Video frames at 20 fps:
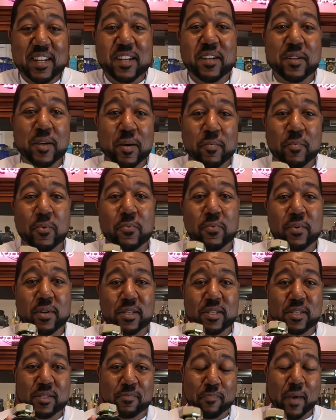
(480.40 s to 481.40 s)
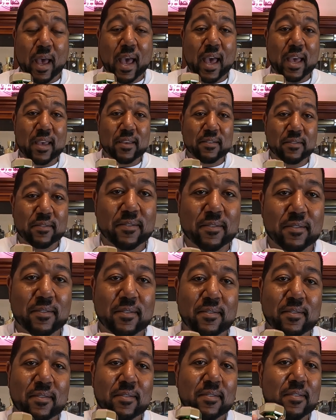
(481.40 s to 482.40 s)
the number 1 spot,
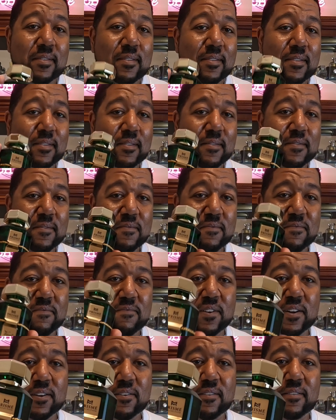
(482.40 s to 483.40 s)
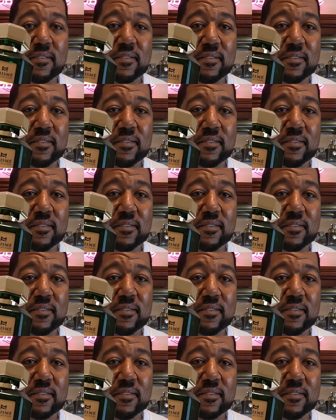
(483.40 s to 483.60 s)
Vert.